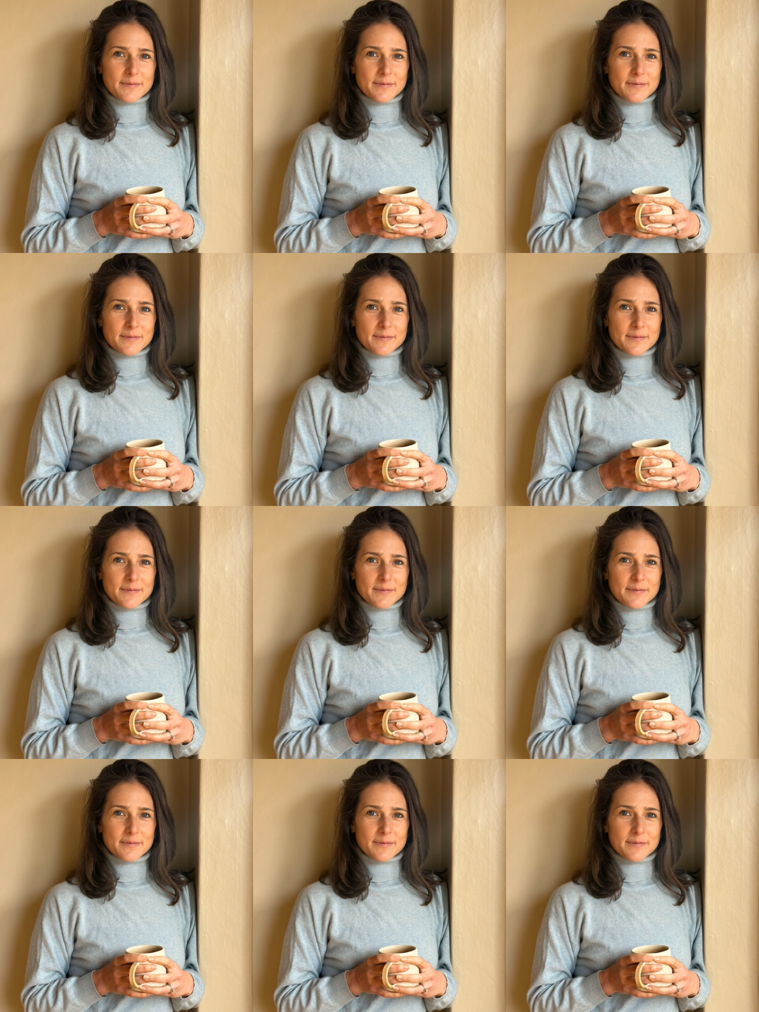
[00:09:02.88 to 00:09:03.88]

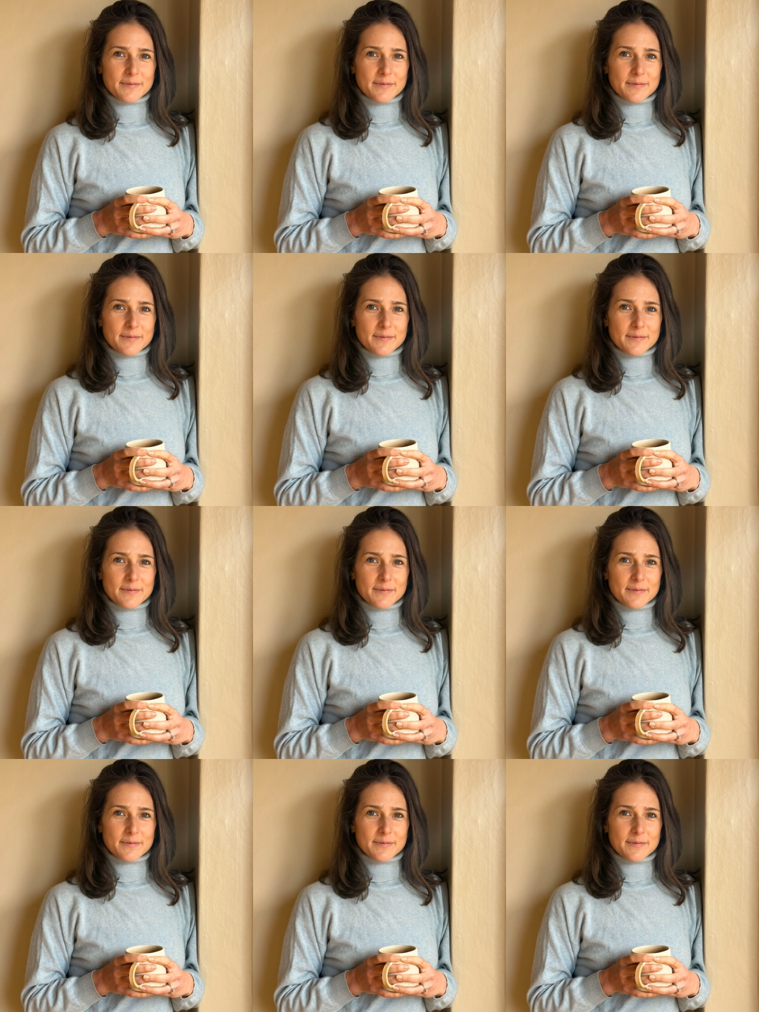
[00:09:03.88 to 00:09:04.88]

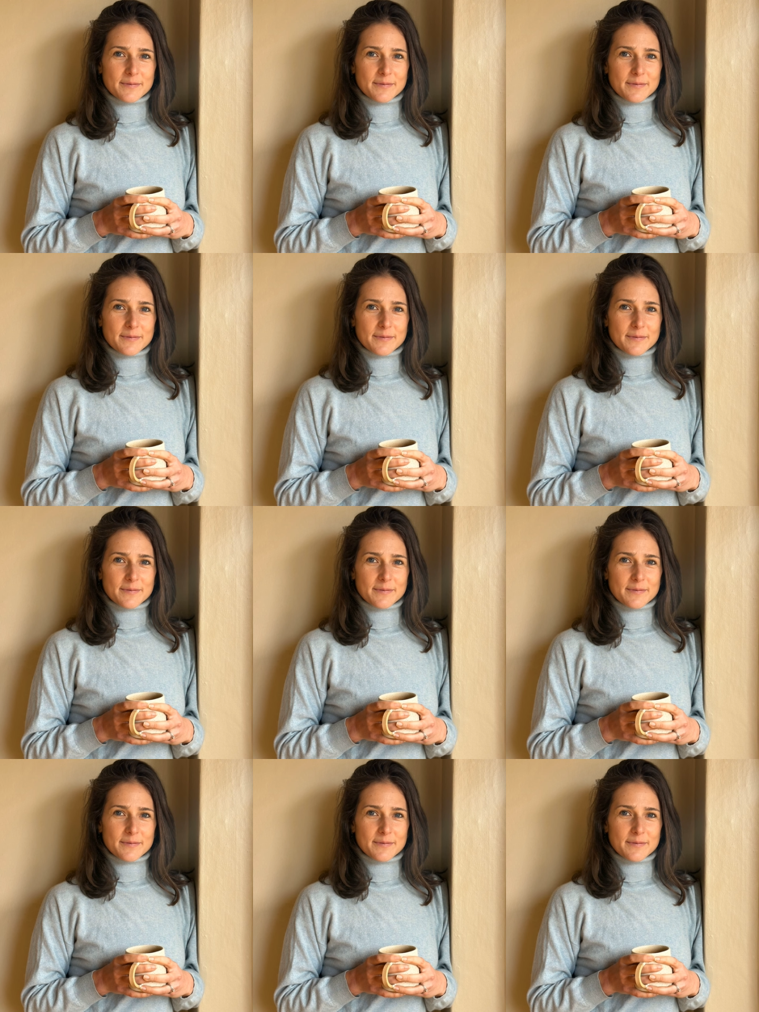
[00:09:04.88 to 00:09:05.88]

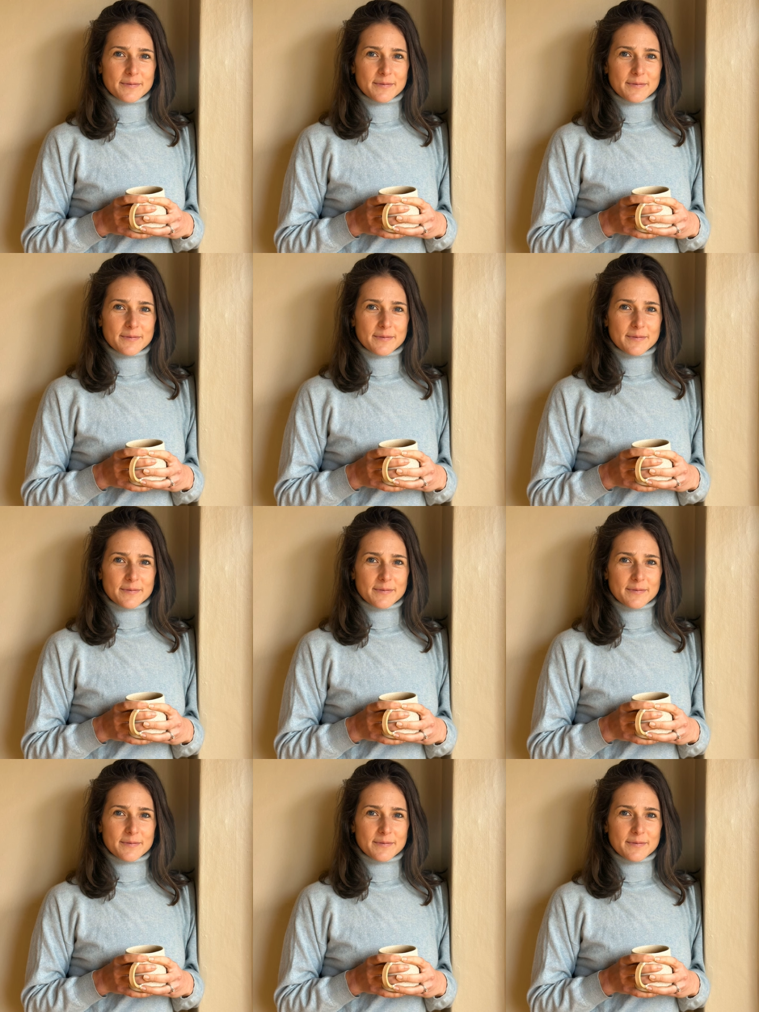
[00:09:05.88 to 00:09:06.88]

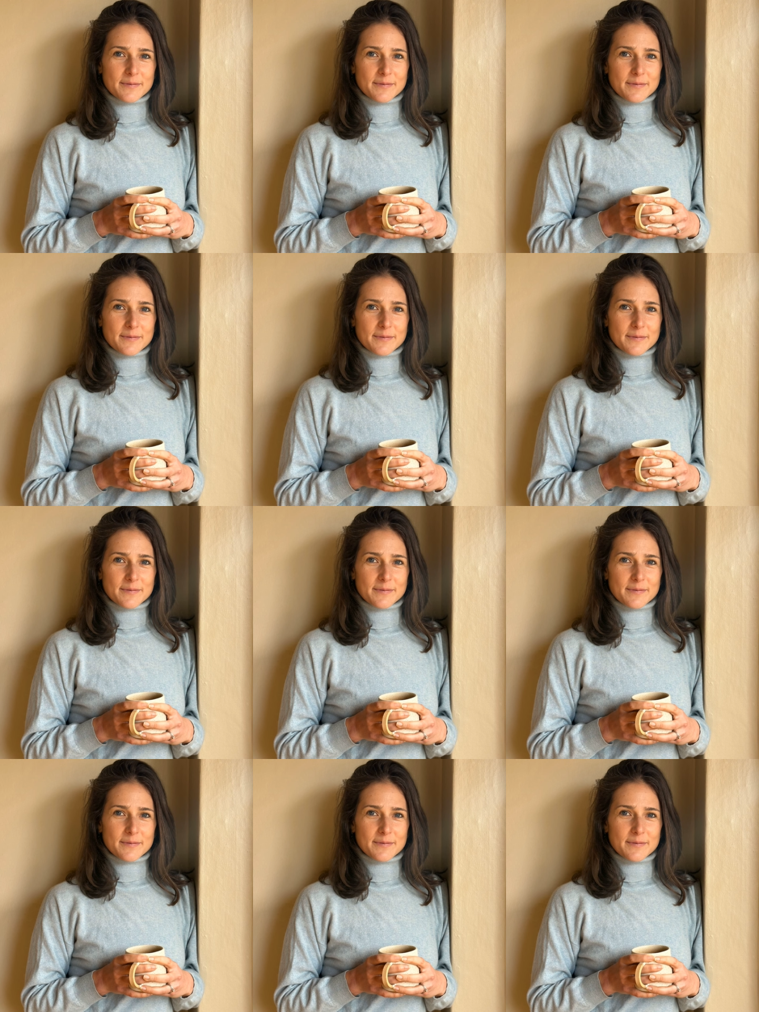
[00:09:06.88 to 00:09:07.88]

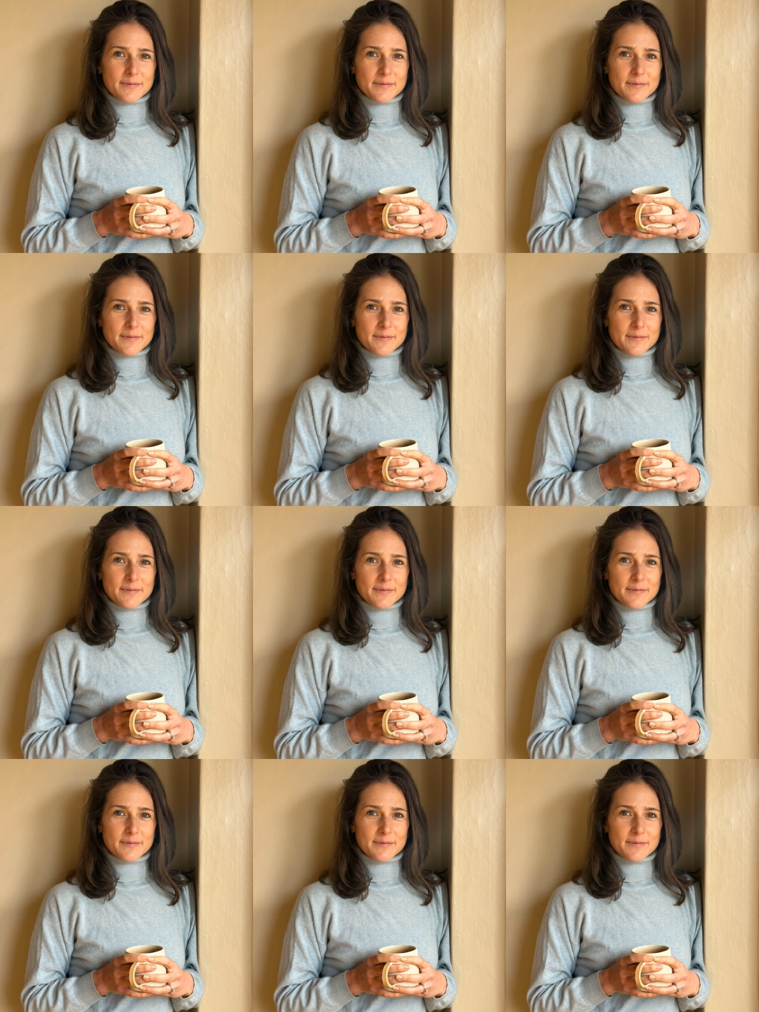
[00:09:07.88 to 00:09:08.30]
(no lip movement)